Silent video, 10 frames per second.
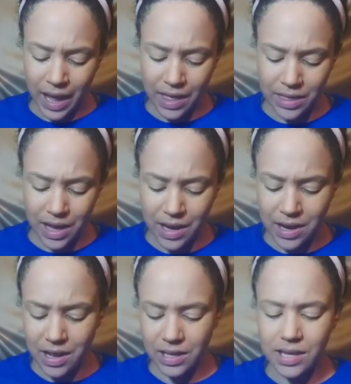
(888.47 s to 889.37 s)
And then
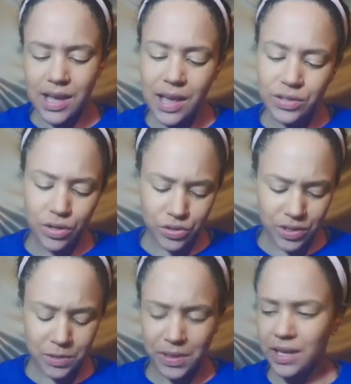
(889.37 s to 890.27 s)
he has also
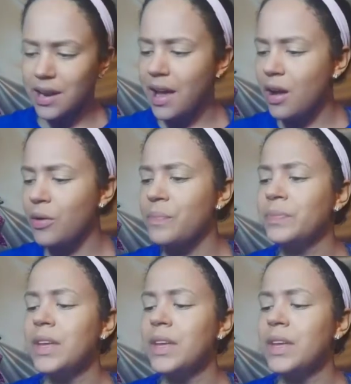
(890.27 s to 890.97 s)
explained how